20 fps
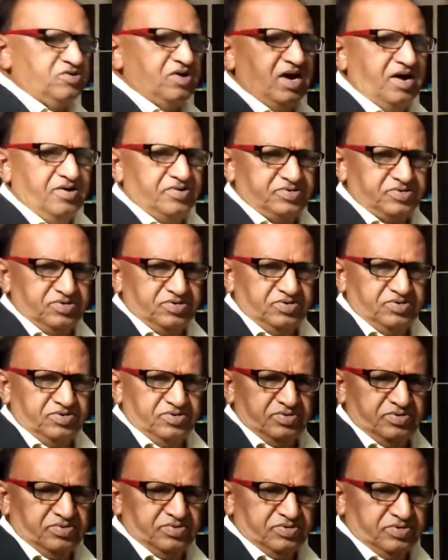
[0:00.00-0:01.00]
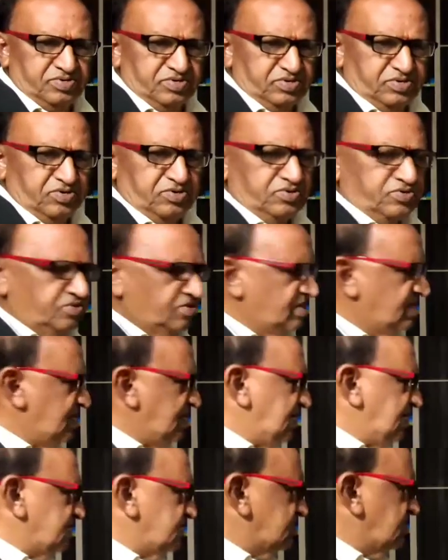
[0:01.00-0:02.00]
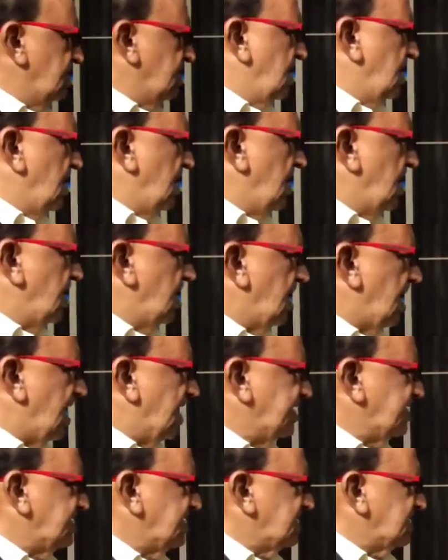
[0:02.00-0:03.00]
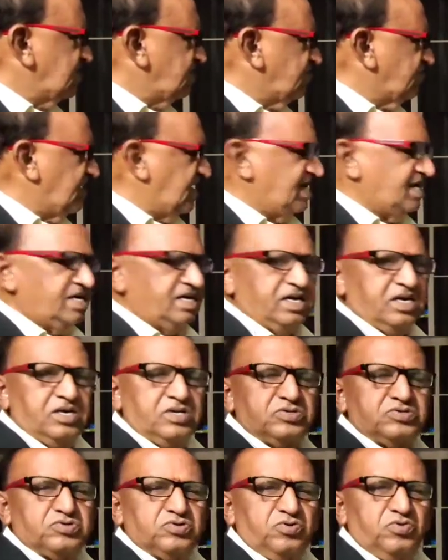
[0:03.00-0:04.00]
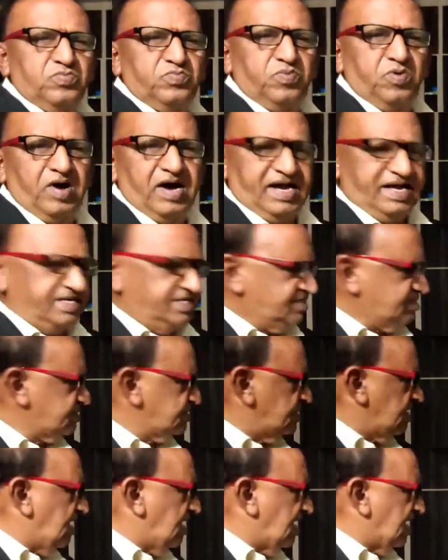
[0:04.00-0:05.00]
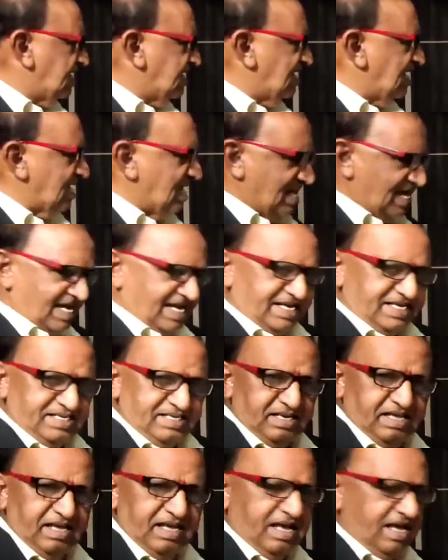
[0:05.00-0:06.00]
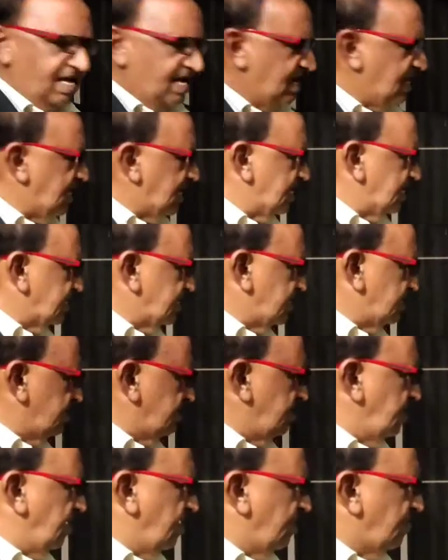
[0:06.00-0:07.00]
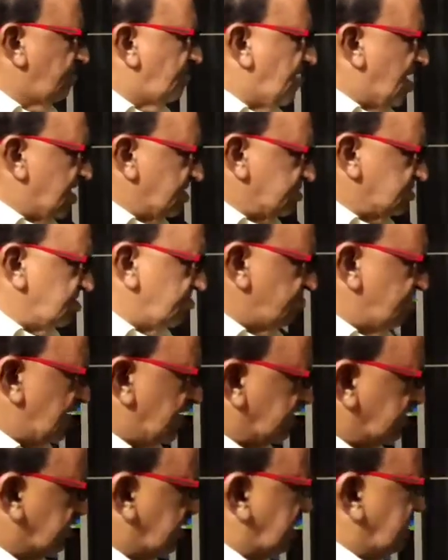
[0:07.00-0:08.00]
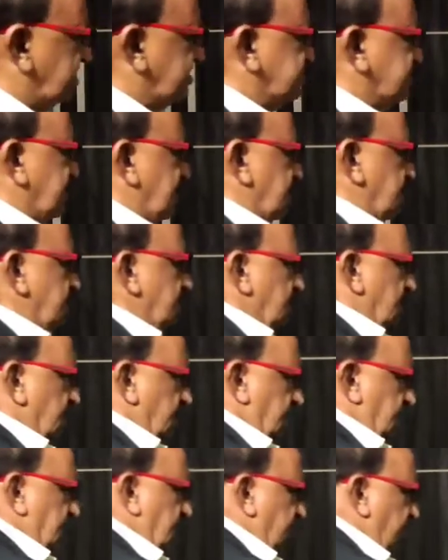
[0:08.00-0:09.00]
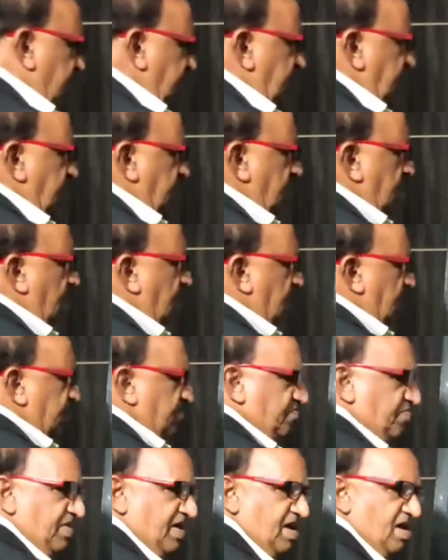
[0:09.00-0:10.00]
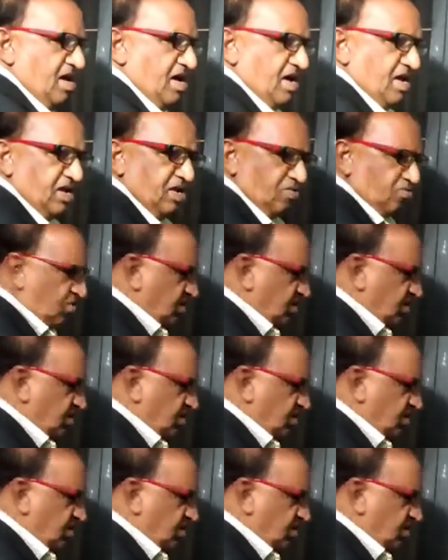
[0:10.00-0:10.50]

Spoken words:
you have to do is identify 2 points on a line and mark them as, let's say, AB or PR or